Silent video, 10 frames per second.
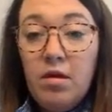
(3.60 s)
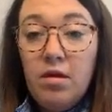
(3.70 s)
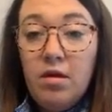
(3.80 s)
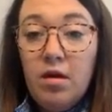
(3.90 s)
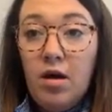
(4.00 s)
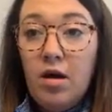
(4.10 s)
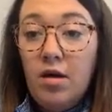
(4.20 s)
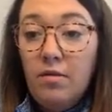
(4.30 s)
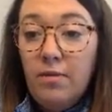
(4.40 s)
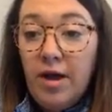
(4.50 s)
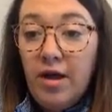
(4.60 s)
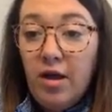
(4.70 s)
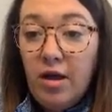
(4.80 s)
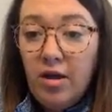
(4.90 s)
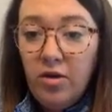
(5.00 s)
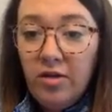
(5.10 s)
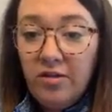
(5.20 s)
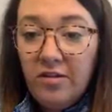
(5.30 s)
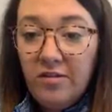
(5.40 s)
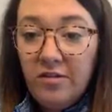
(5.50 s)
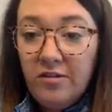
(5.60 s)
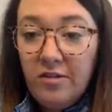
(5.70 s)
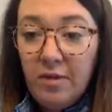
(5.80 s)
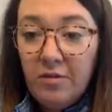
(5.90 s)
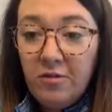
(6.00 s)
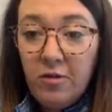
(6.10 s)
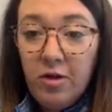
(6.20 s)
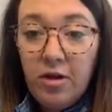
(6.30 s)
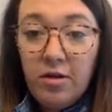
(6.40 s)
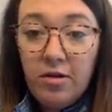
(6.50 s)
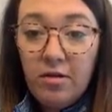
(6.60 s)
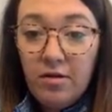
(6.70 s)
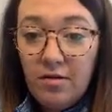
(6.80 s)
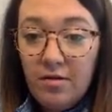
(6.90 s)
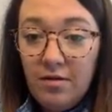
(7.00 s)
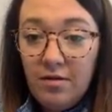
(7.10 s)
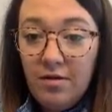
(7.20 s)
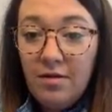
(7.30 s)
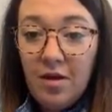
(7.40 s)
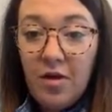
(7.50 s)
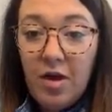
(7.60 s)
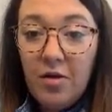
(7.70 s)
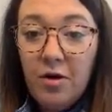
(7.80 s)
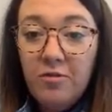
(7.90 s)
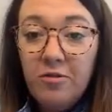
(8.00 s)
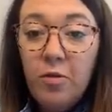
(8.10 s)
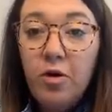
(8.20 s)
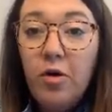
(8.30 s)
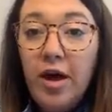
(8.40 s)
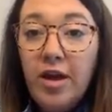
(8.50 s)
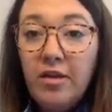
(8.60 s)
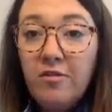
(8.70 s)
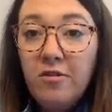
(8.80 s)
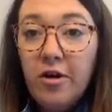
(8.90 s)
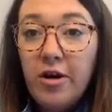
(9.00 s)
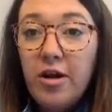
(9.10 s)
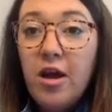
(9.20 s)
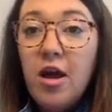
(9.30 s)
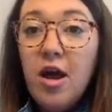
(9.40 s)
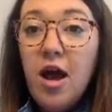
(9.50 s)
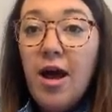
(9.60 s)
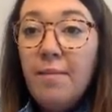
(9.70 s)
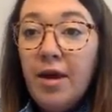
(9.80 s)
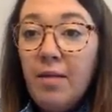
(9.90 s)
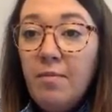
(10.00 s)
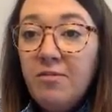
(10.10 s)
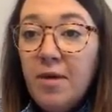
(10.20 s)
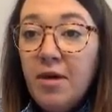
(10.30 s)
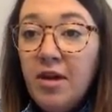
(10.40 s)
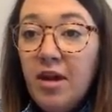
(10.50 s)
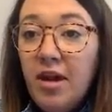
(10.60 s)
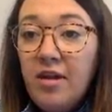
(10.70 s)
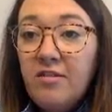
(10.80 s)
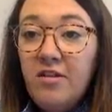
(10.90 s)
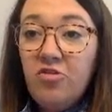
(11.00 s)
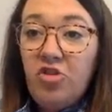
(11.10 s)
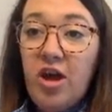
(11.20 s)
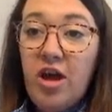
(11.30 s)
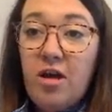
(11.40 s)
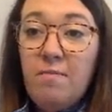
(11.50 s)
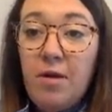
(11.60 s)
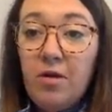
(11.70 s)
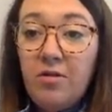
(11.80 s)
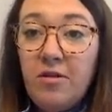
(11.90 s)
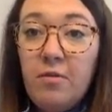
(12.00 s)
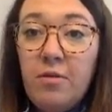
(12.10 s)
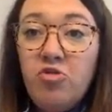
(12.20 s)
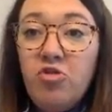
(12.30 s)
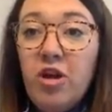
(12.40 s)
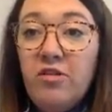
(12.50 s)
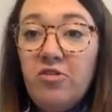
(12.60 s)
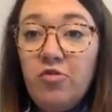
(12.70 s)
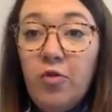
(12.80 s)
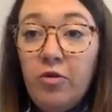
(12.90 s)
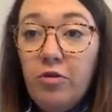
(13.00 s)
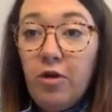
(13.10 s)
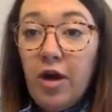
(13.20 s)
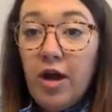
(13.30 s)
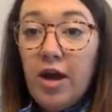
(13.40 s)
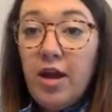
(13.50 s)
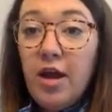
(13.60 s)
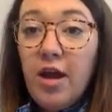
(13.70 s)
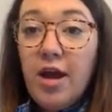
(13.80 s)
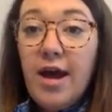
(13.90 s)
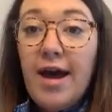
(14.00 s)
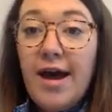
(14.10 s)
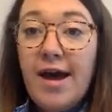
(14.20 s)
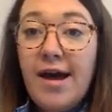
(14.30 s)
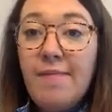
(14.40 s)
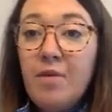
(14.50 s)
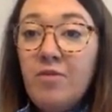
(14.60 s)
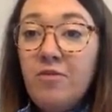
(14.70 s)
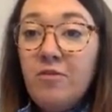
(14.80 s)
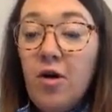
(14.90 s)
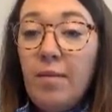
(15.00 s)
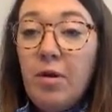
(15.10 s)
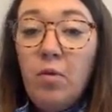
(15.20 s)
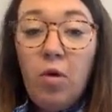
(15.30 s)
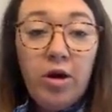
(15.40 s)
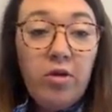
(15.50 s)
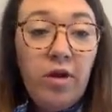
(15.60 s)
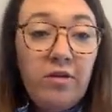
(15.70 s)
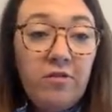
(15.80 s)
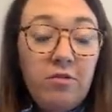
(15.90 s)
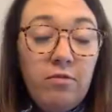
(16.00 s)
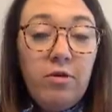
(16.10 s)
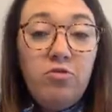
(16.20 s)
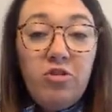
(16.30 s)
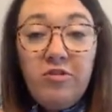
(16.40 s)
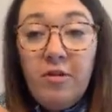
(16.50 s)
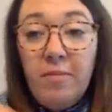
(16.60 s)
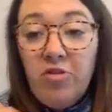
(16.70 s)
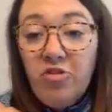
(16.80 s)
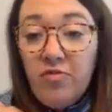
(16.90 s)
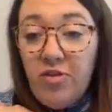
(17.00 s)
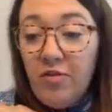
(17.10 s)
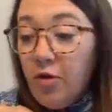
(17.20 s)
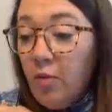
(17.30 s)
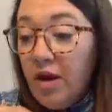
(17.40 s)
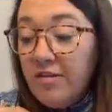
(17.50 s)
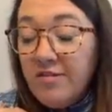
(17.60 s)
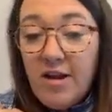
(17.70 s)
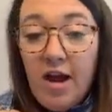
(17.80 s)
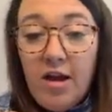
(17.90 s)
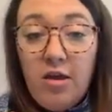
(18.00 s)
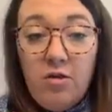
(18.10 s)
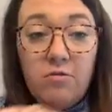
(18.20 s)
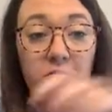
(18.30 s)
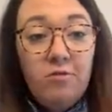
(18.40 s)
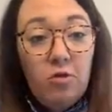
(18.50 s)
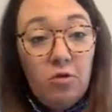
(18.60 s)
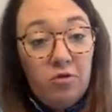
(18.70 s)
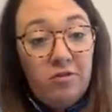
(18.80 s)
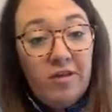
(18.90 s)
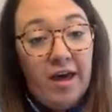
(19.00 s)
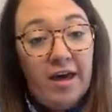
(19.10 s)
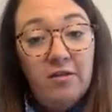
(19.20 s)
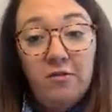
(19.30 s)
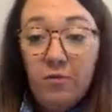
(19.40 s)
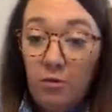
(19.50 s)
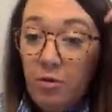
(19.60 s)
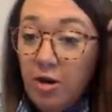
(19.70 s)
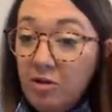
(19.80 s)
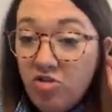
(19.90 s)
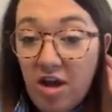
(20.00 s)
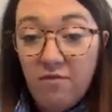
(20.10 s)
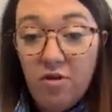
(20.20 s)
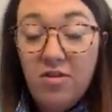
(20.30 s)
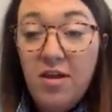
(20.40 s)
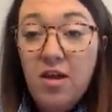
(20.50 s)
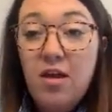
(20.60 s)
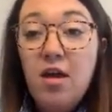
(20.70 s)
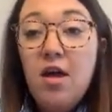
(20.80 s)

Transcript: All right, and you guys can still see my screen? Okay, cool. So we'll go ahead and get started. My name is Melanie. I teach at Barrett's Elementary. I teach 4th grade. So I'm gonna walk you guys through just a bunch of different ways that I use Google Slides for pretty much everything.